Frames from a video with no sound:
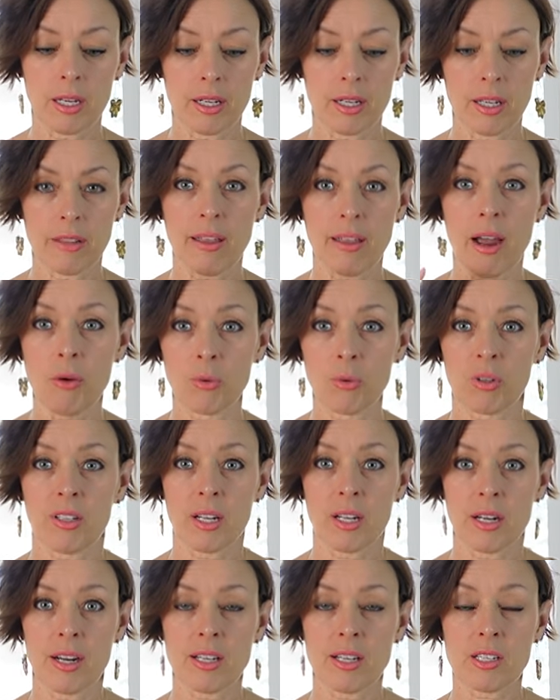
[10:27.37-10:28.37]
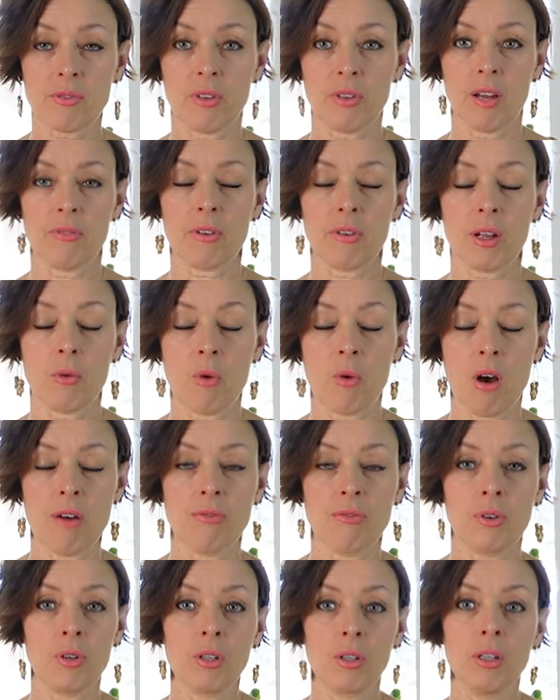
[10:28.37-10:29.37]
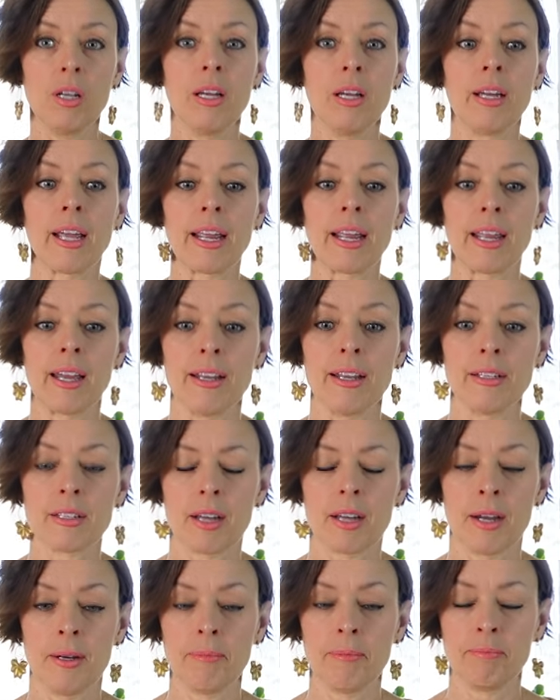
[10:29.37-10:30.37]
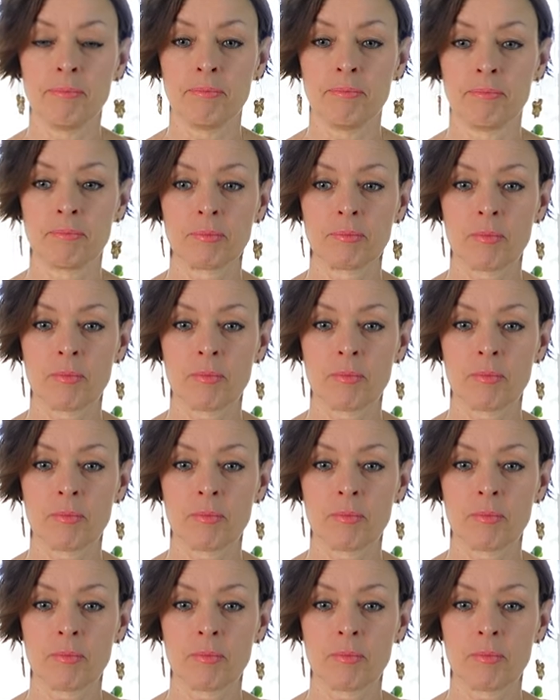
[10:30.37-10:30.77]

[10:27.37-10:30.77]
get that really nice fluffy waffle and um,